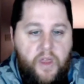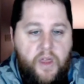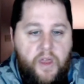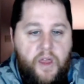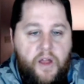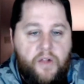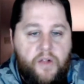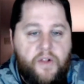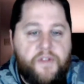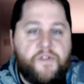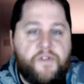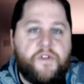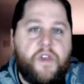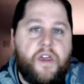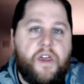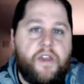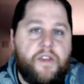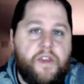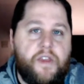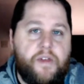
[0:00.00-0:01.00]
Let's
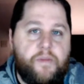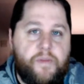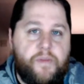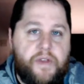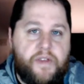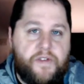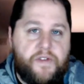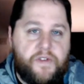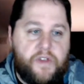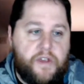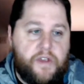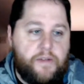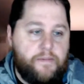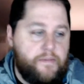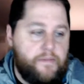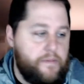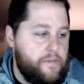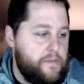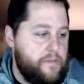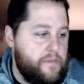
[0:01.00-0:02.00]
say the NPC,
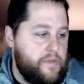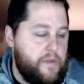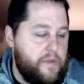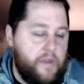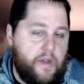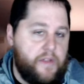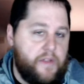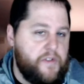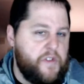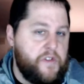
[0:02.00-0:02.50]
it's